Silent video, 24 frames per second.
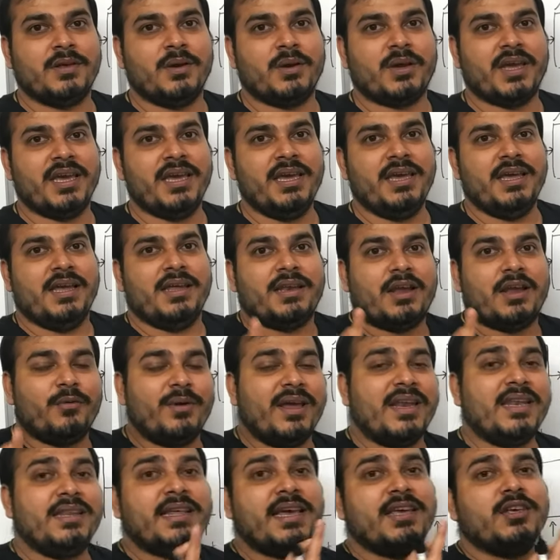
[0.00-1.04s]
okay now
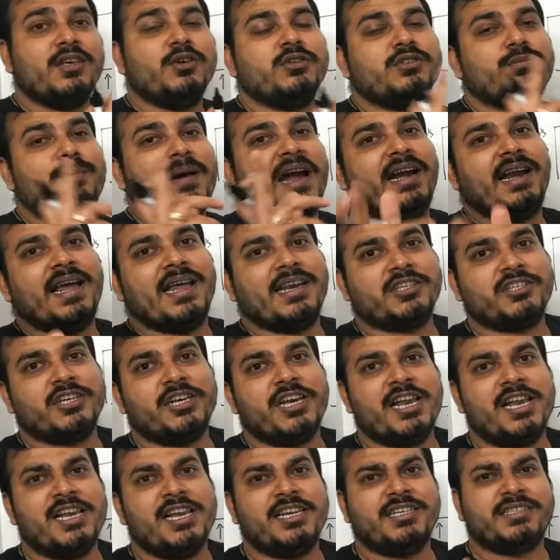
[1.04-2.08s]
when they use
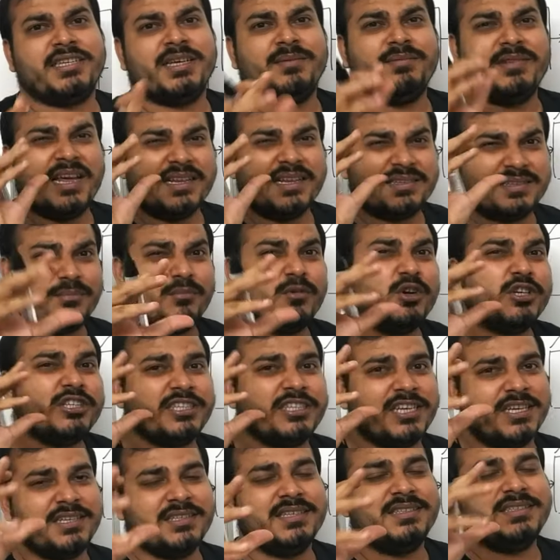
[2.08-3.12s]
bidirectional LSTM there are some more
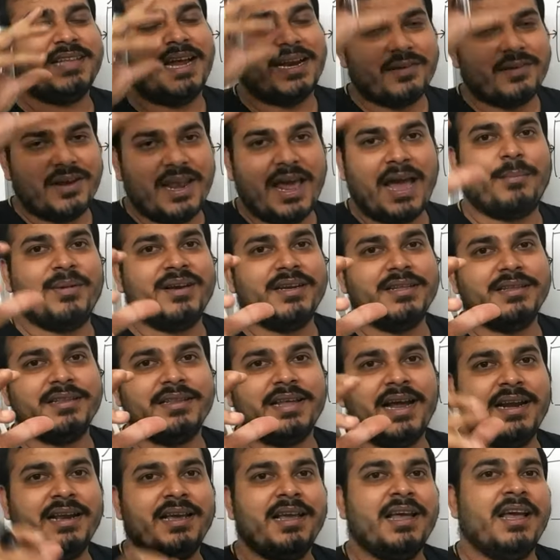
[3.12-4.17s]
changes that will happen in
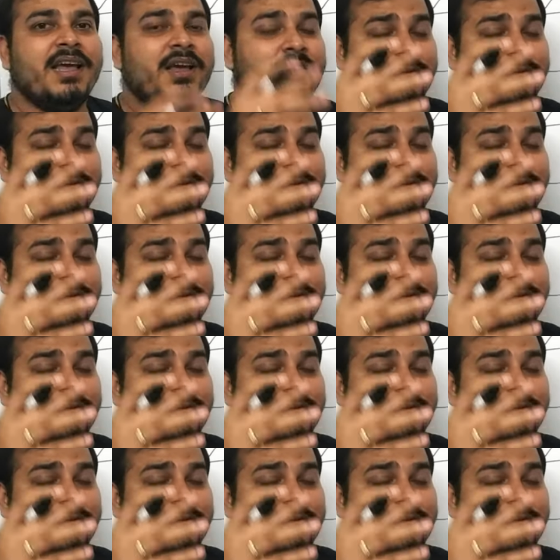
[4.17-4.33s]
that